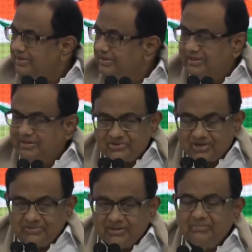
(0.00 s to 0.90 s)
In
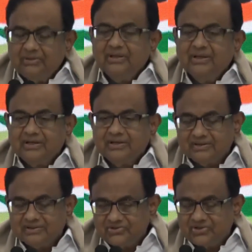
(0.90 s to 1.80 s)
Jamia Millia, in
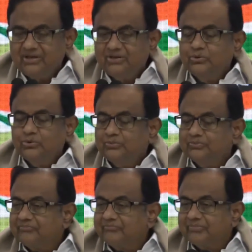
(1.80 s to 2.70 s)
JNU,
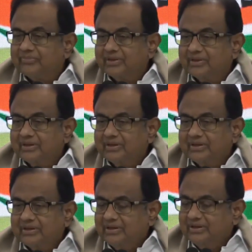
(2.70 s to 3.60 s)

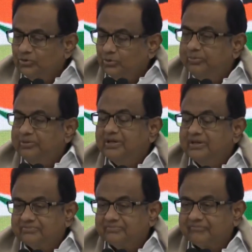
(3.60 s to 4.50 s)
in UP.
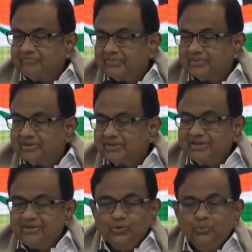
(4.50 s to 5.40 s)

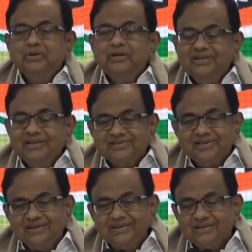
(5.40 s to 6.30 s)
In UP, they said
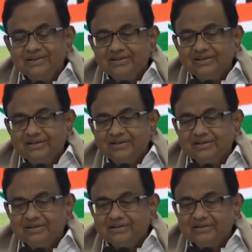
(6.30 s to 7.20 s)

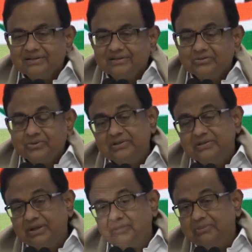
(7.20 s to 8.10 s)

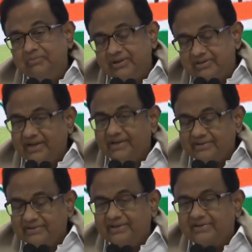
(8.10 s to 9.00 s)
21 people had died at
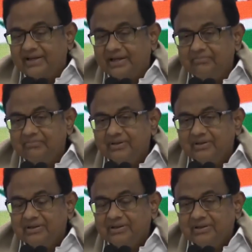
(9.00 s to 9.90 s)
that time,
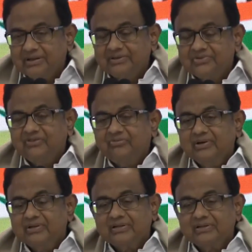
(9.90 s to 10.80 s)
and the Chief
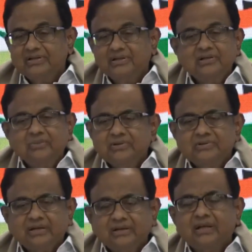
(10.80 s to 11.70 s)
Minister and the DGP
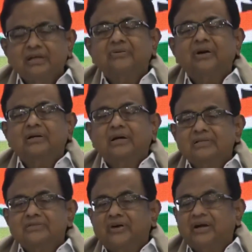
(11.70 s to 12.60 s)
said, none of our guns
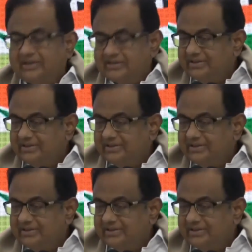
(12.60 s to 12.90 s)
fired.